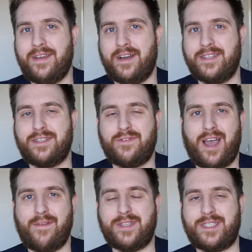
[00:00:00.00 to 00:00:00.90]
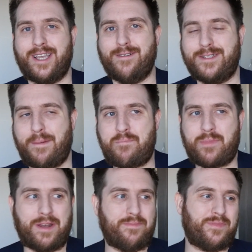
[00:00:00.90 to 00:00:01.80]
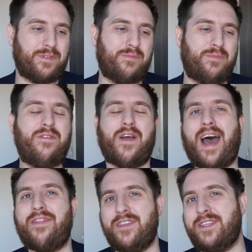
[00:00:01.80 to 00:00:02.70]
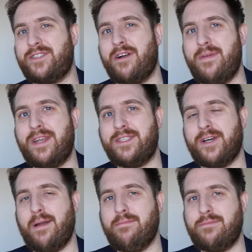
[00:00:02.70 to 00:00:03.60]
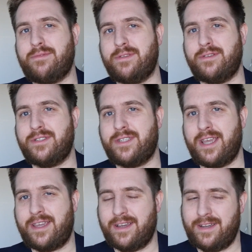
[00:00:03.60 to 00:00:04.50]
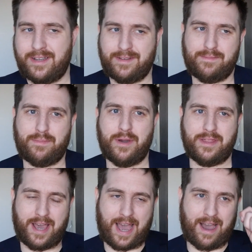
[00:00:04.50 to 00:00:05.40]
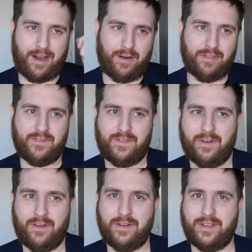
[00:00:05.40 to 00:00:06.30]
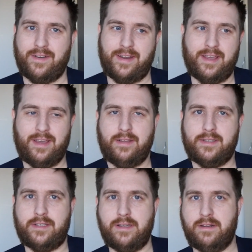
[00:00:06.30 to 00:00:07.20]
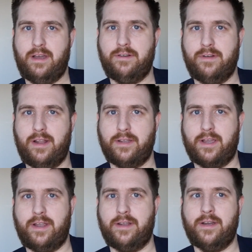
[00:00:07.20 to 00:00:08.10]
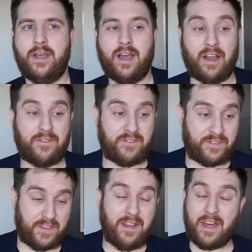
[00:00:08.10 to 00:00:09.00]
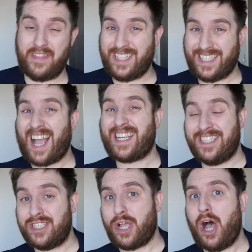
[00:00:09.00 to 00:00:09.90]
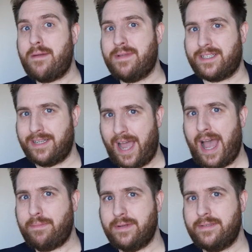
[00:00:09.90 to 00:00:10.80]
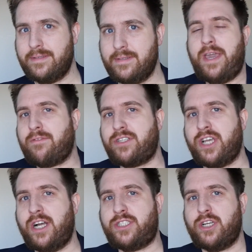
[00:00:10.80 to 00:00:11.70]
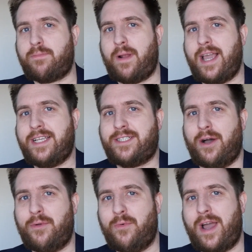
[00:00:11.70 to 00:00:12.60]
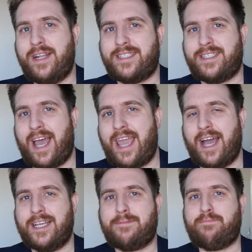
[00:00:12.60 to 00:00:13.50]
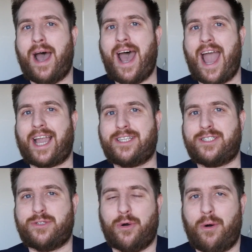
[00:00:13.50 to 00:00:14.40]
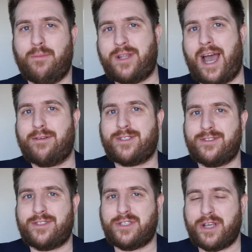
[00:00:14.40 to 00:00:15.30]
at Survivor Series. And we've had this so many times with Undertaker putting the hat on the floor and going, see you later, alligator. I feel like this is actually the time it's gonna happen. Big return took place on Wednesday as PAC stormed out onto the